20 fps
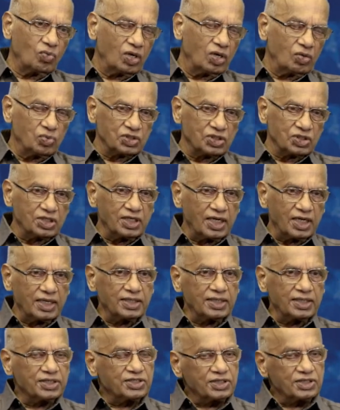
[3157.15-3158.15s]
One was in the
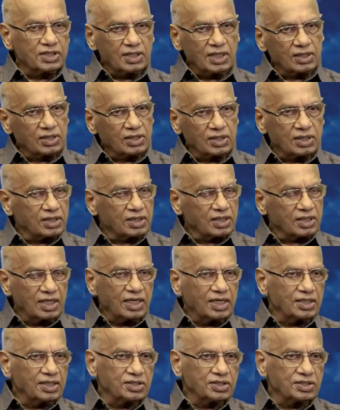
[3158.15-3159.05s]
IIT, other